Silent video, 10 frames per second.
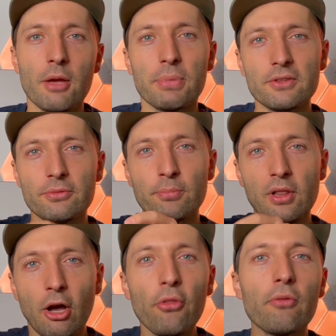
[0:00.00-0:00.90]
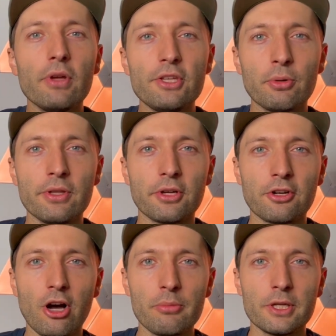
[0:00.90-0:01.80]
But below the video in the
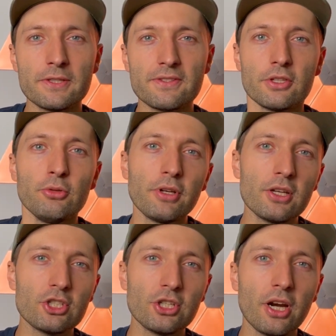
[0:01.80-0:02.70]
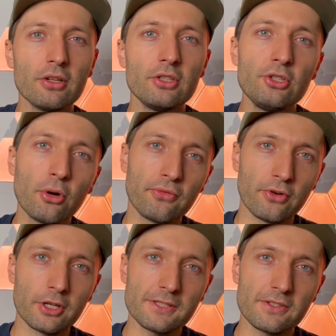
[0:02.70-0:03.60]
comments, you can share your
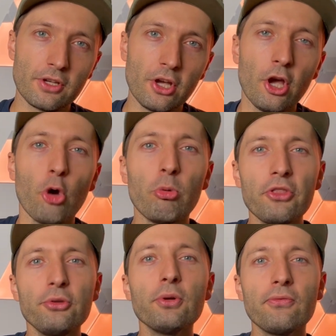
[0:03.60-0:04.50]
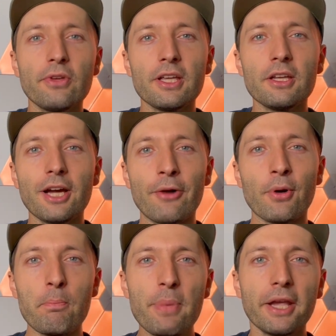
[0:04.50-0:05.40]
thoughts. What do you think
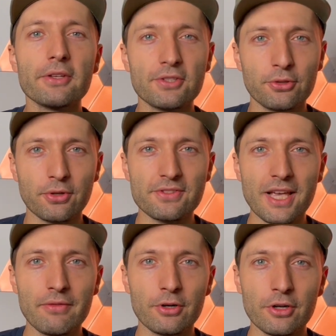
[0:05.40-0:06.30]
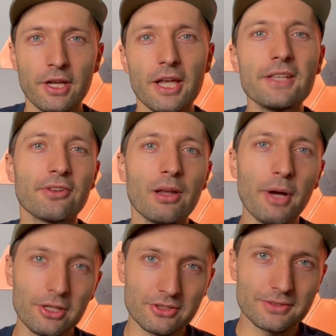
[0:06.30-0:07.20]
our biggest course ever is all
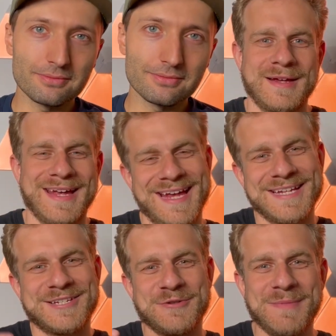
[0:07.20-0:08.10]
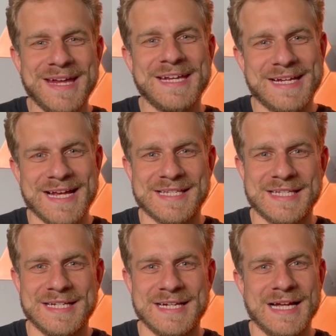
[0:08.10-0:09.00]
about? And to make
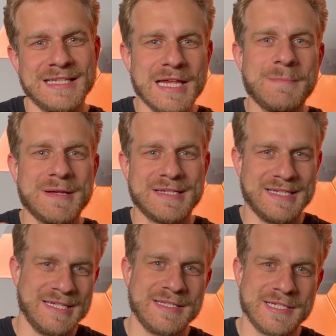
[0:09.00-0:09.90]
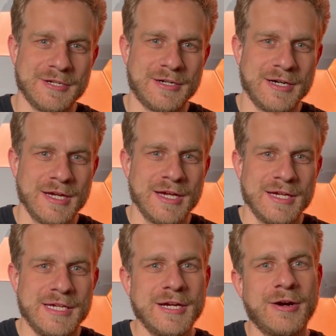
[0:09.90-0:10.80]
guessing a little bit easier,
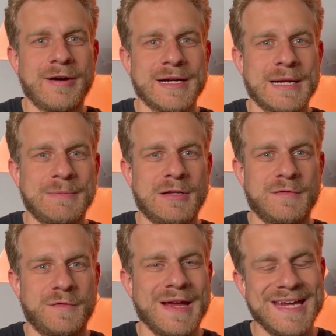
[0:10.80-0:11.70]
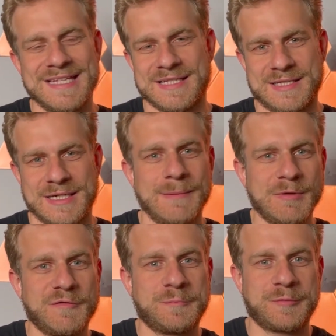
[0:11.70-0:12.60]
here are a couple of hints, a
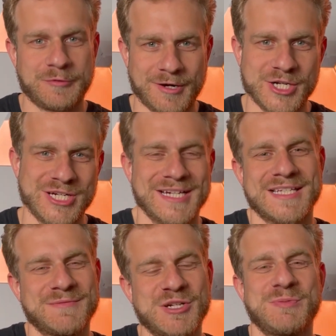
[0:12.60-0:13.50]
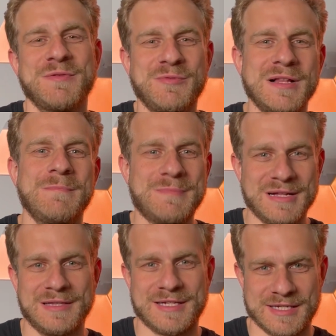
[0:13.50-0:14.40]
couple of projects which we will
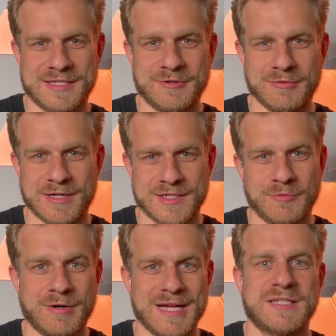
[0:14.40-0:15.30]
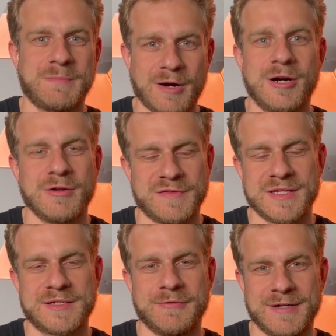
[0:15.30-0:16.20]
build in this course or as part of
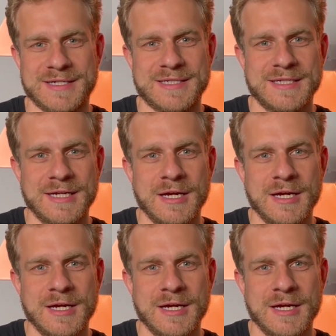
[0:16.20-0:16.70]
this course.